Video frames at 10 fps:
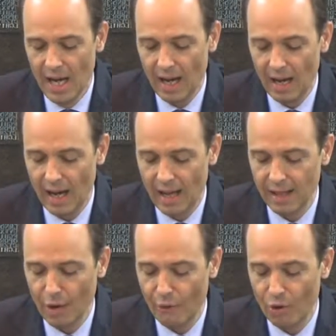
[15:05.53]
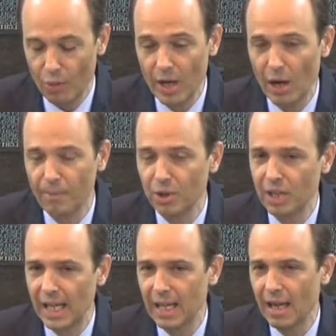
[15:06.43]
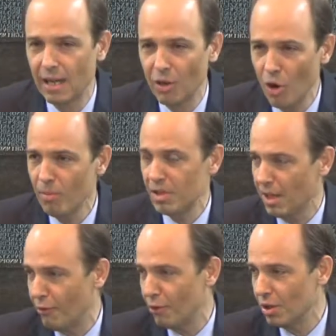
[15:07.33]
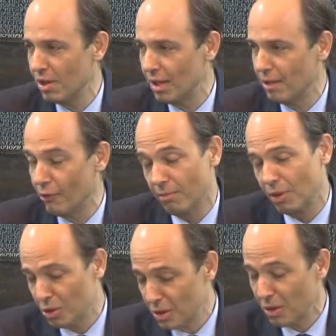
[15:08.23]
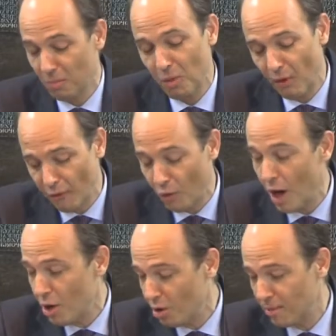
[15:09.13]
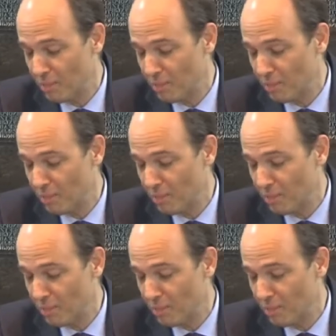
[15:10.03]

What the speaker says: And therefore, we are putting in an enormous effort in, for our